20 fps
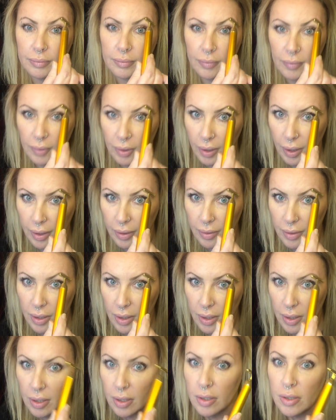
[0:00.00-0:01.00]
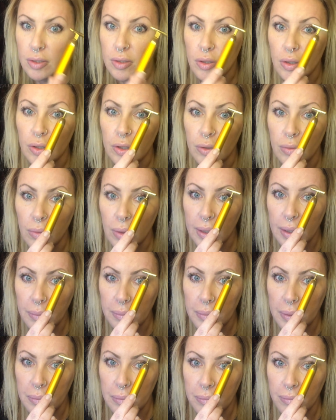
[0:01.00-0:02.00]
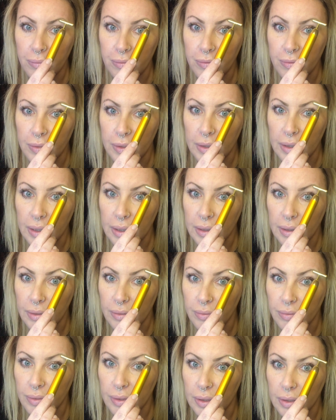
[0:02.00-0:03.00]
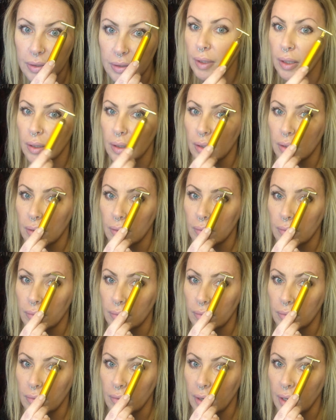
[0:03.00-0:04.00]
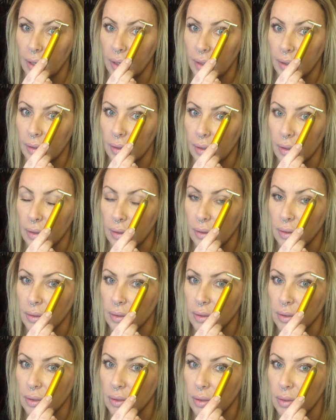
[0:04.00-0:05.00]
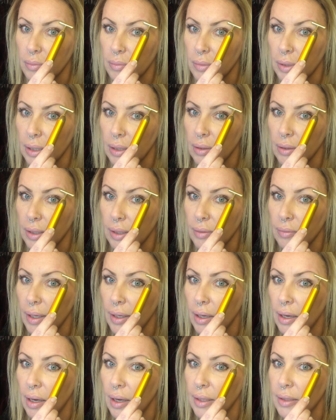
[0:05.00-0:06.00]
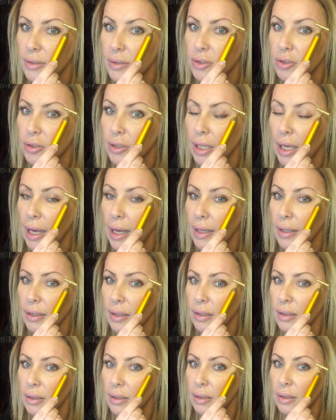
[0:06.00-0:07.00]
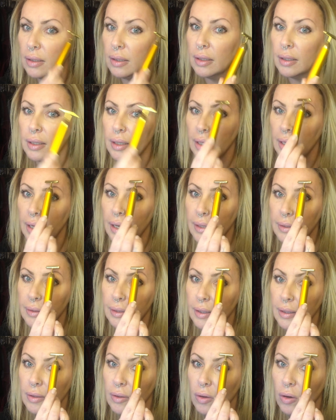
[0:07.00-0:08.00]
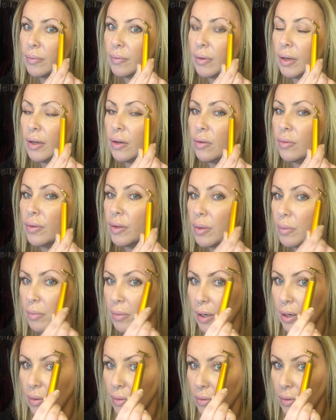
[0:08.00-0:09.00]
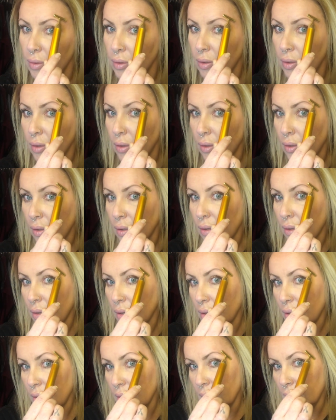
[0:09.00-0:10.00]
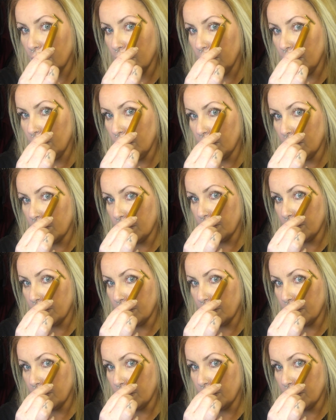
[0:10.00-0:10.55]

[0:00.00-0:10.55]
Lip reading: Okay, so you want to be filling the filler right under the brow line, as high as you can, and then right over the brow, all around here,